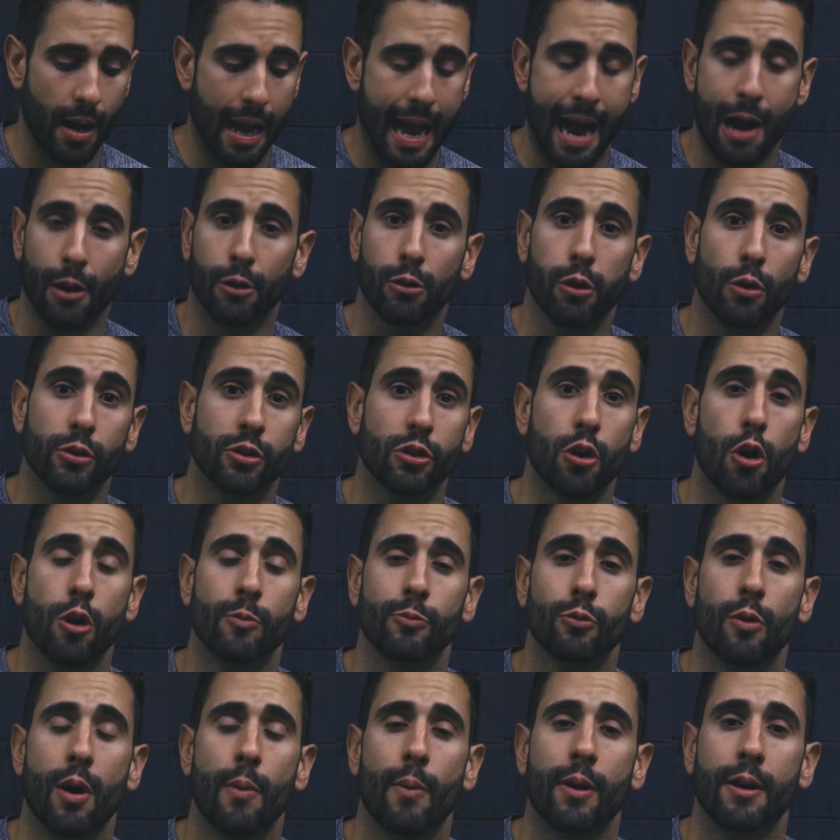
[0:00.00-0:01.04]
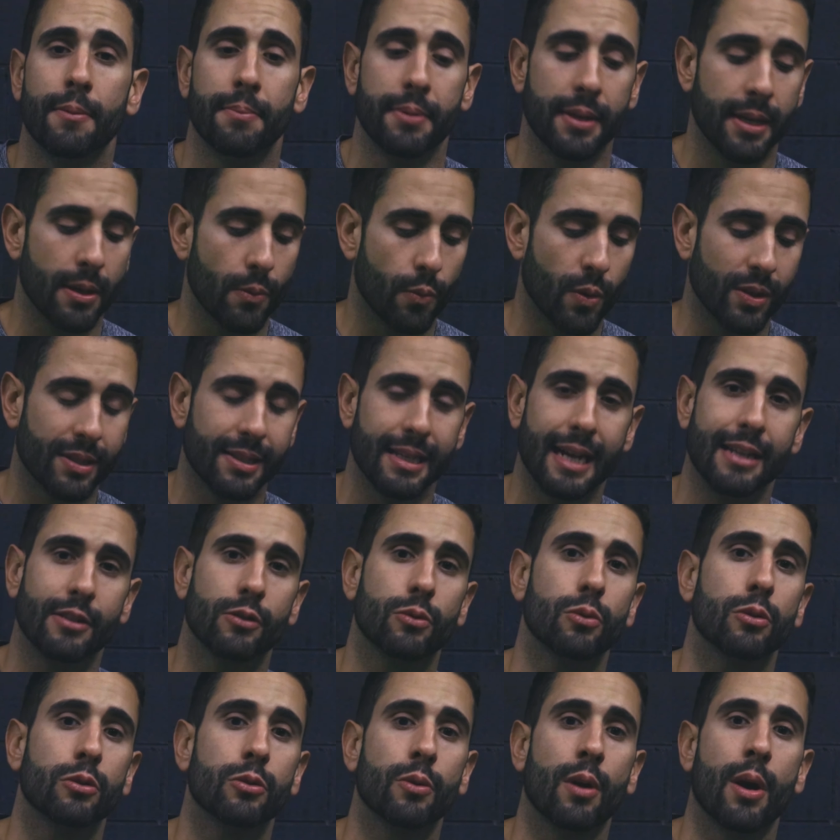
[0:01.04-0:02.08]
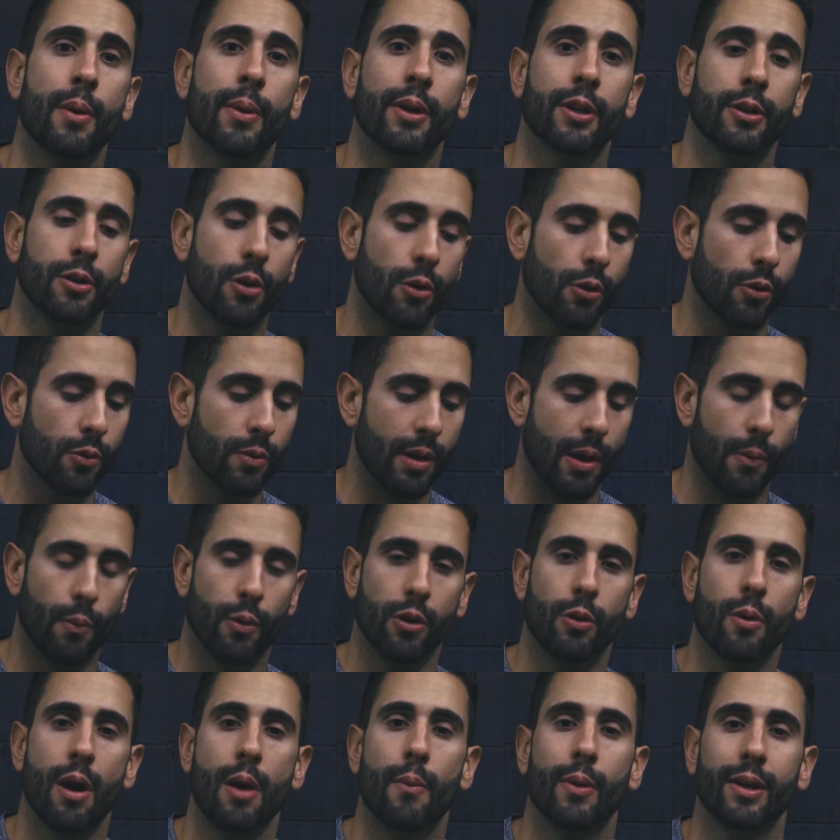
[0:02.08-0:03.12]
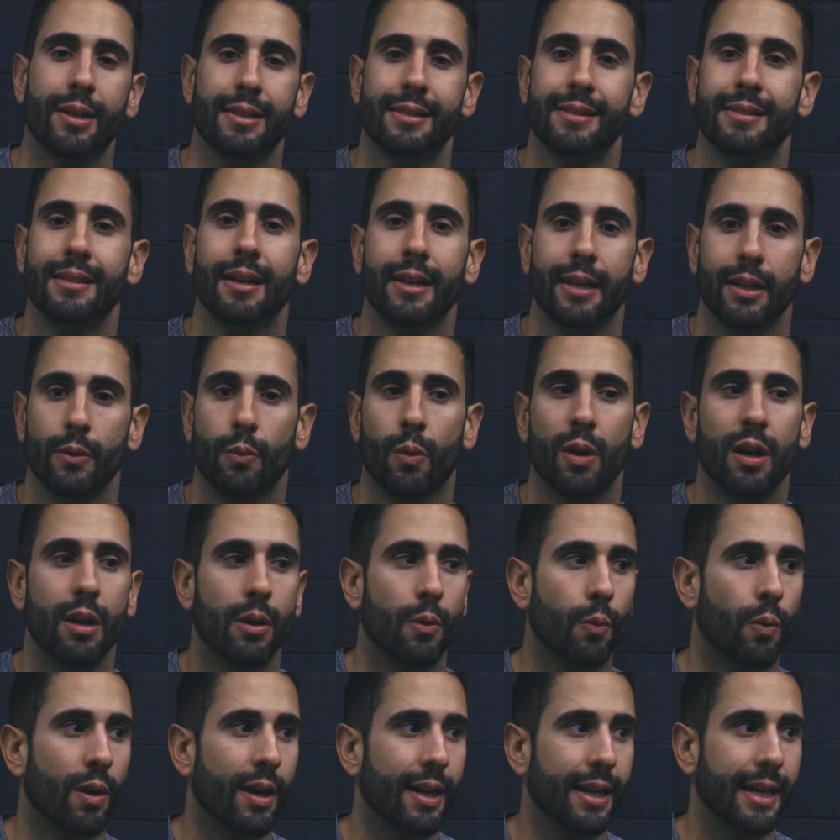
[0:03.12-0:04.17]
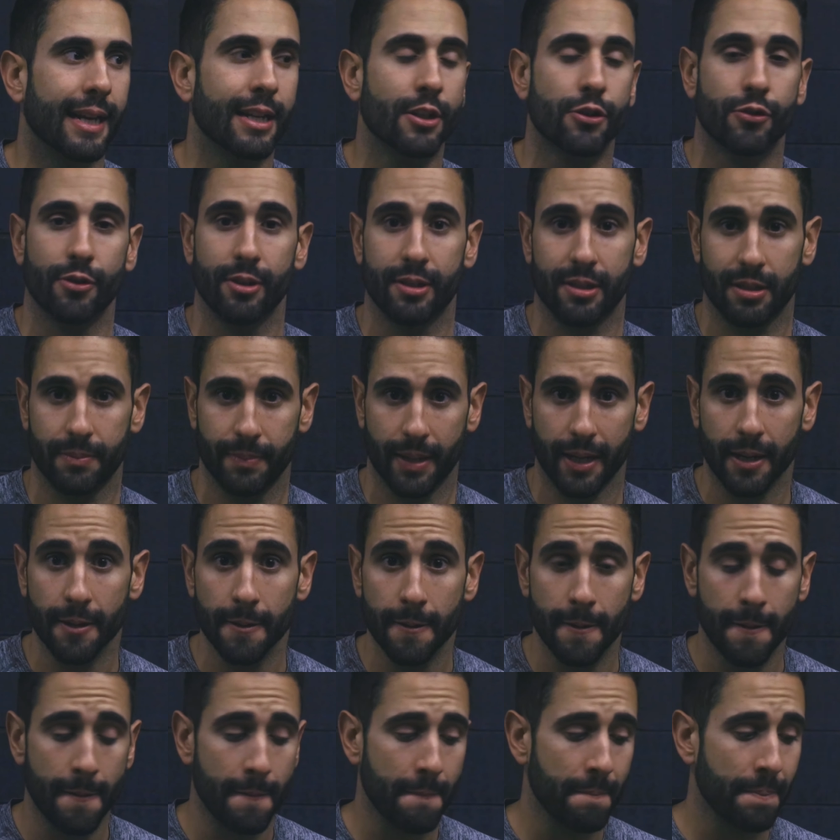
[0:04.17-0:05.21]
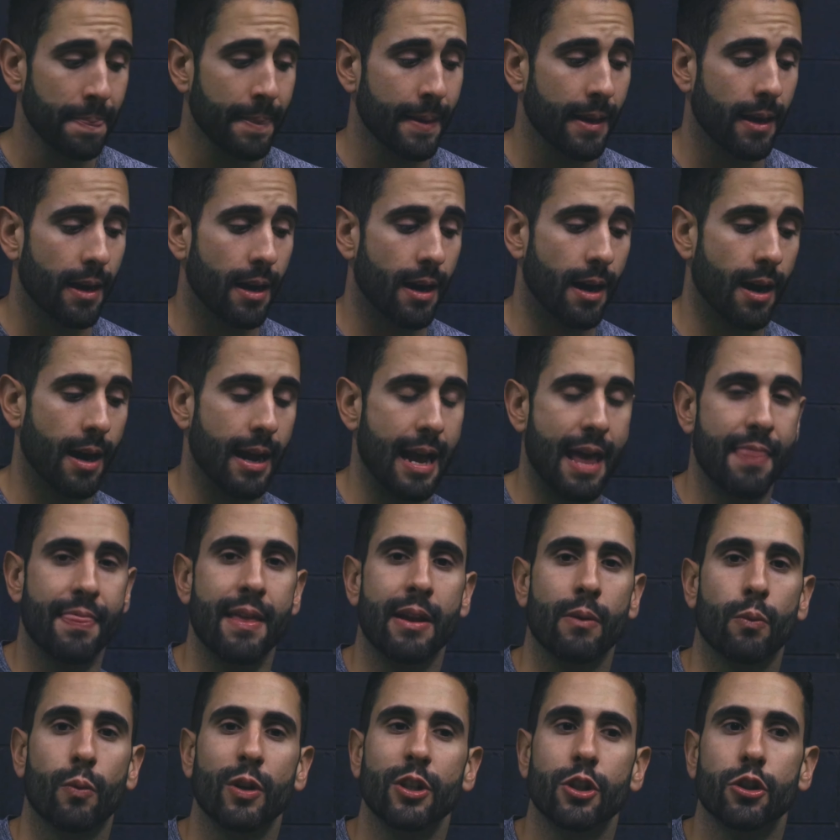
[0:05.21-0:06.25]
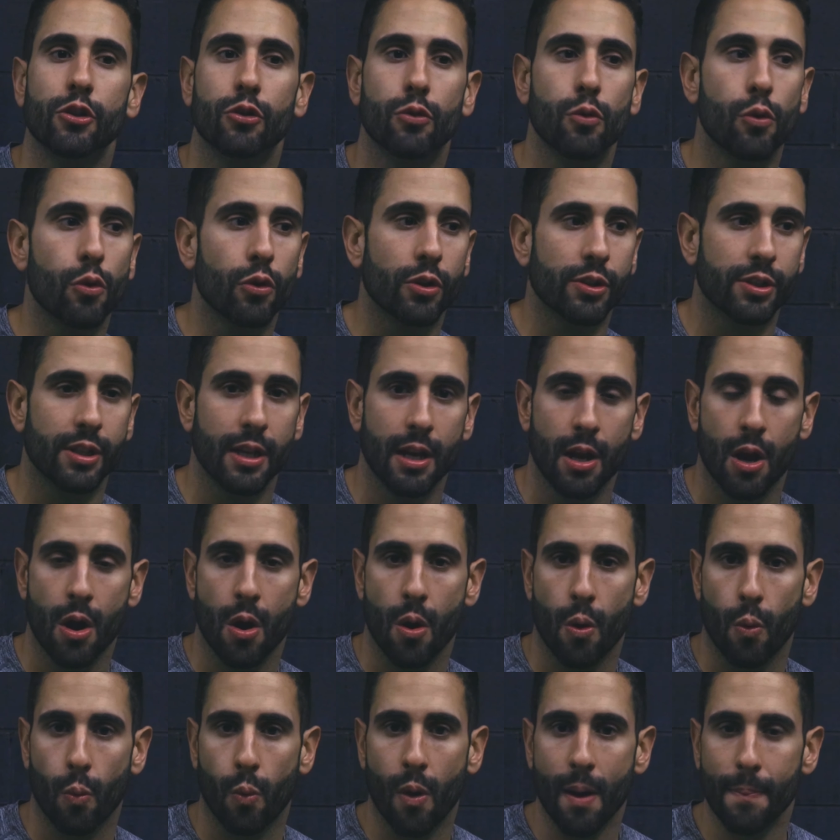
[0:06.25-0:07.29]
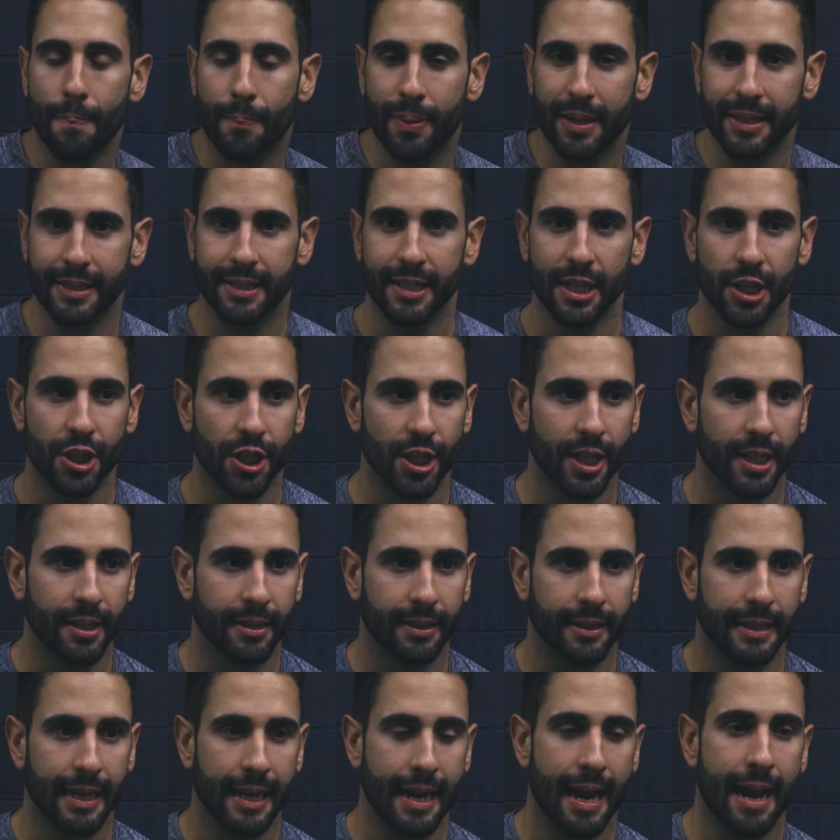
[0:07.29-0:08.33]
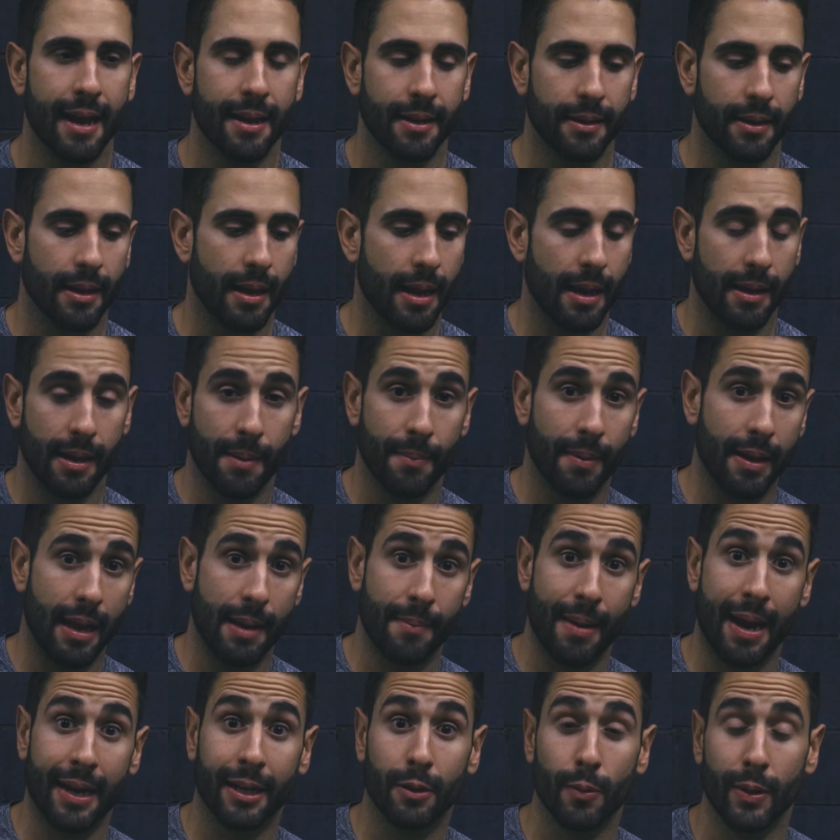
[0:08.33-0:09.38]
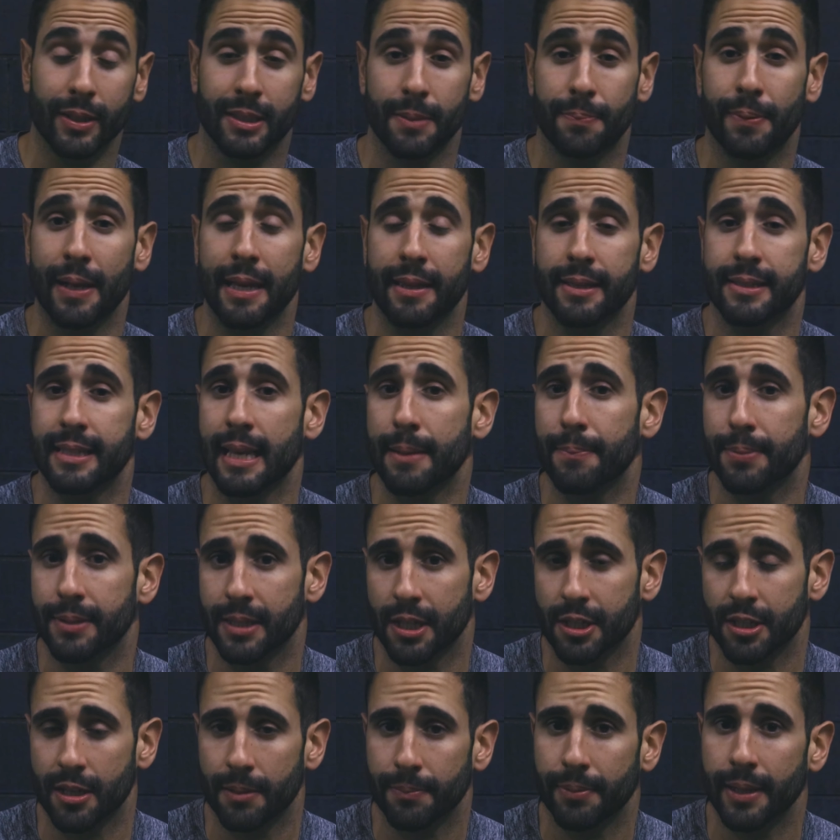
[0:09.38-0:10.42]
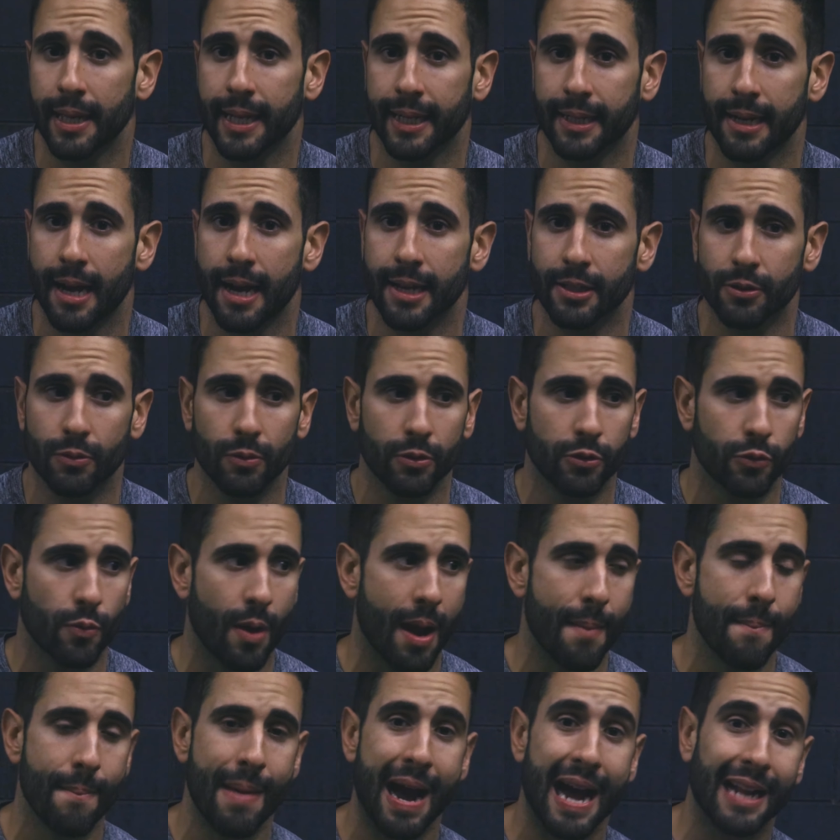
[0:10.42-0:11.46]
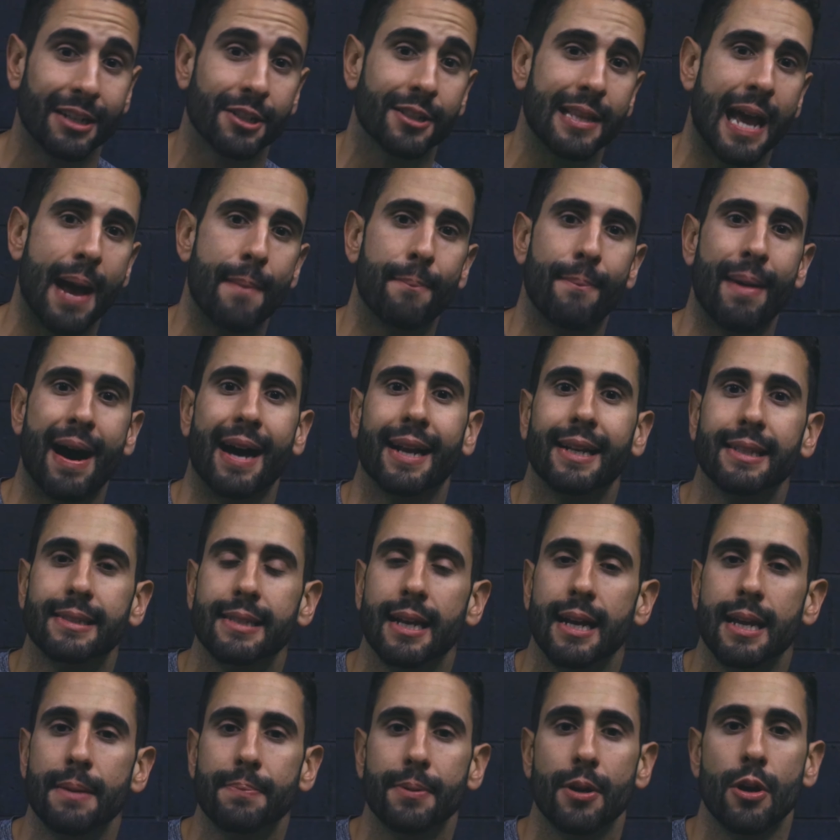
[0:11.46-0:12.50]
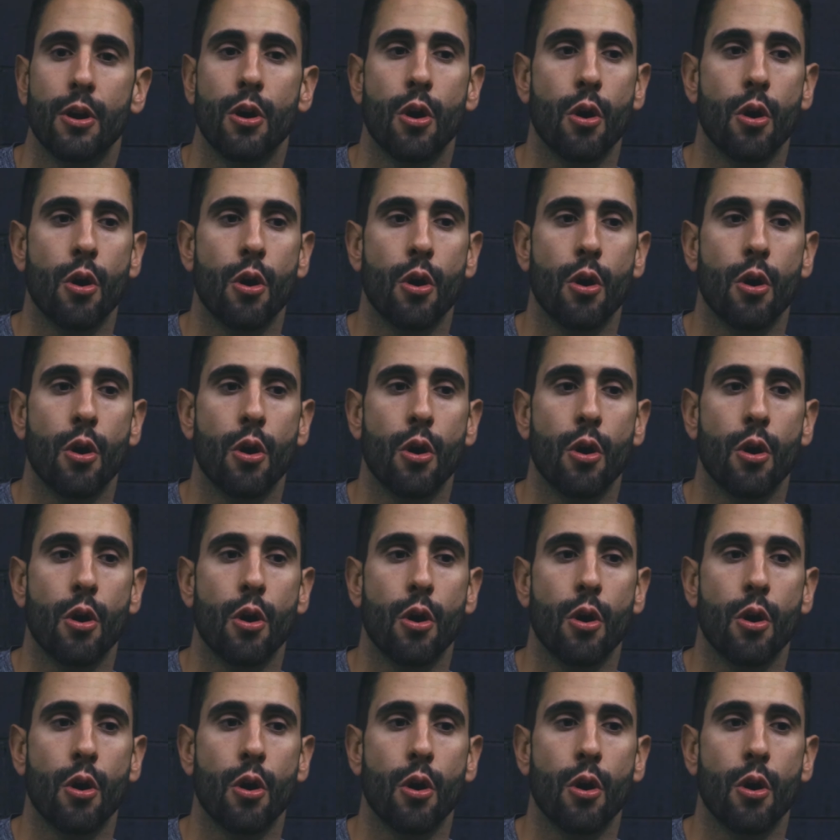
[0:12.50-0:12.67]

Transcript: How close to home do I want to be? What size school do I want to go to? And what do I want to study? What interests me? And then which schools, what position am I going to play the same position I'm playing in high school? Do I match that body type?